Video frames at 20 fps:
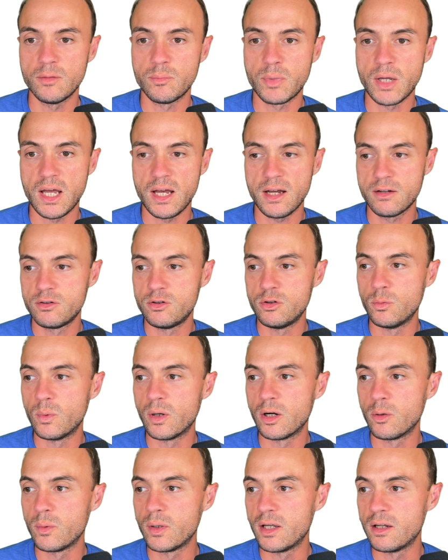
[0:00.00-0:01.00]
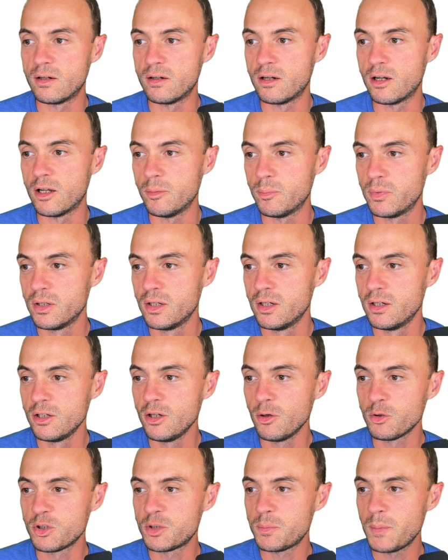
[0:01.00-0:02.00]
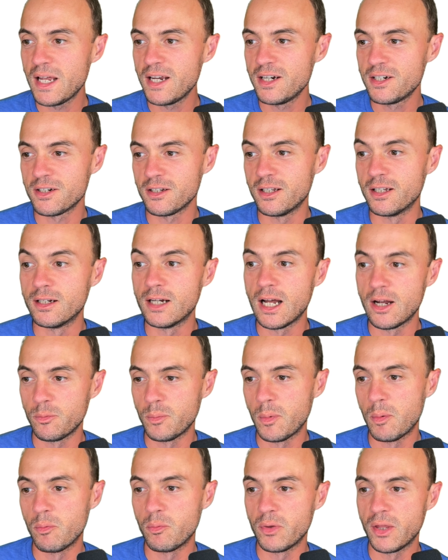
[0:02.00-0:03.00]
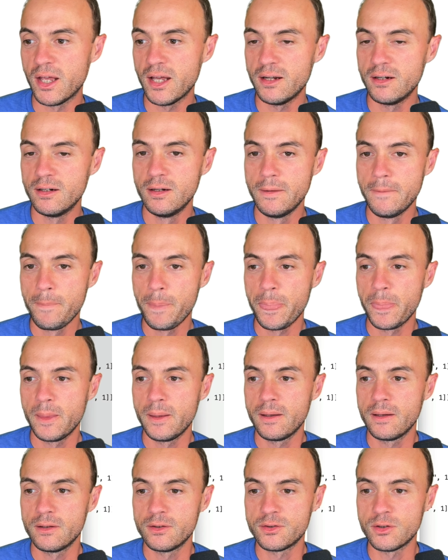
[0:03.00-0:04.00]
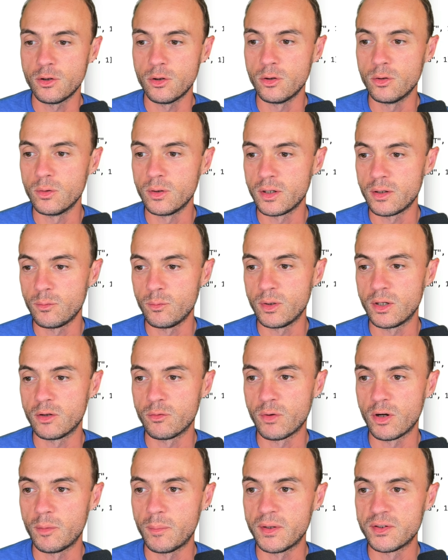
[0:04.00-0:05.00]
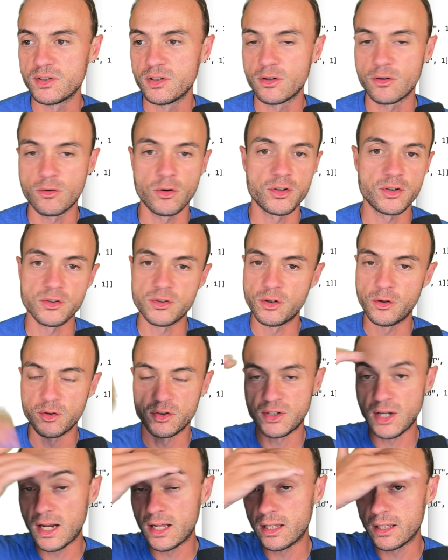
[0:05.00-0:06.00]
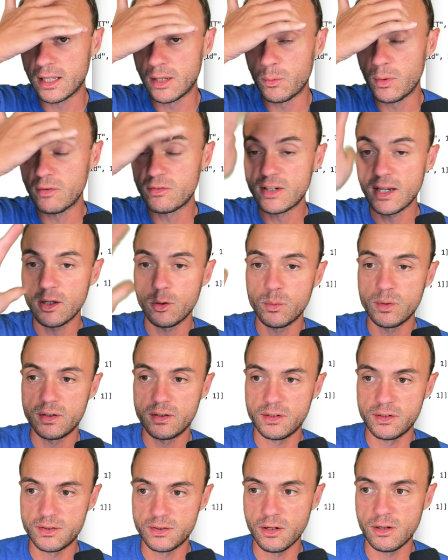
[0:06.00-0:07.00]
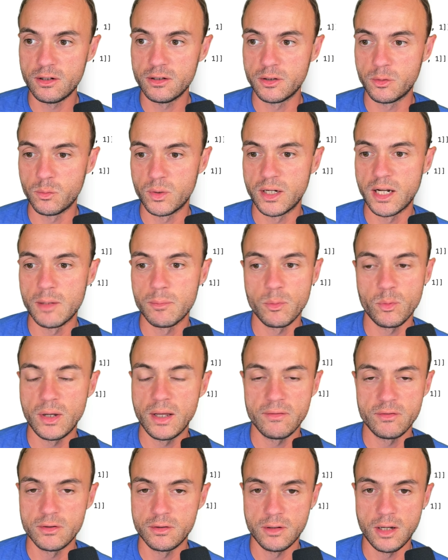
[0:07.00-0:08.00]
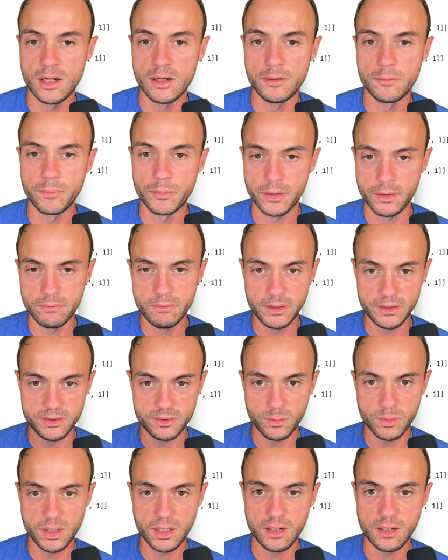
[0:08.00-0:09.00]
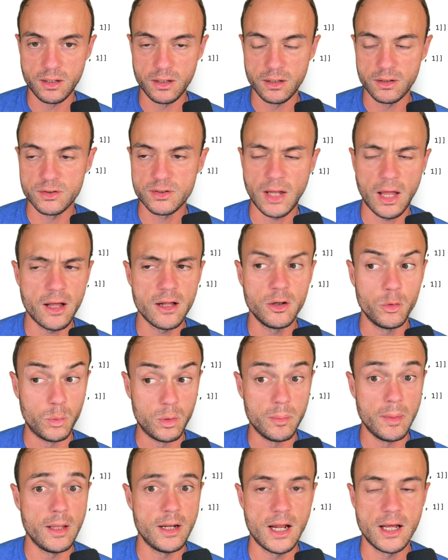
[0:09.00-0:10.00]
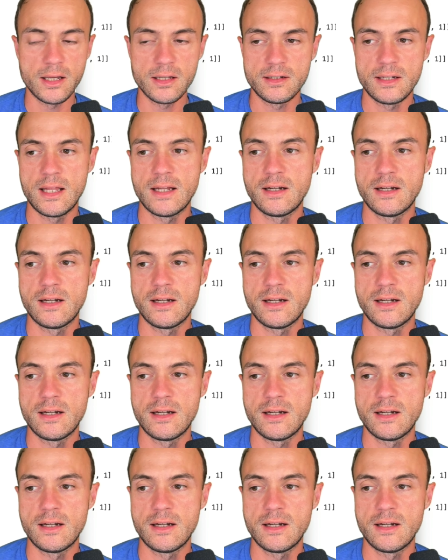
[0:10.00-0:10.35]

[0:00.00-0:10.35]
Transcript: back to where we ended up. Yo, Schmangela, I remember that. So we can write a message. Of course, there's no styling yet. We have Tailwind installed and whatnot, but we haven't futzed with any style. We may not get to that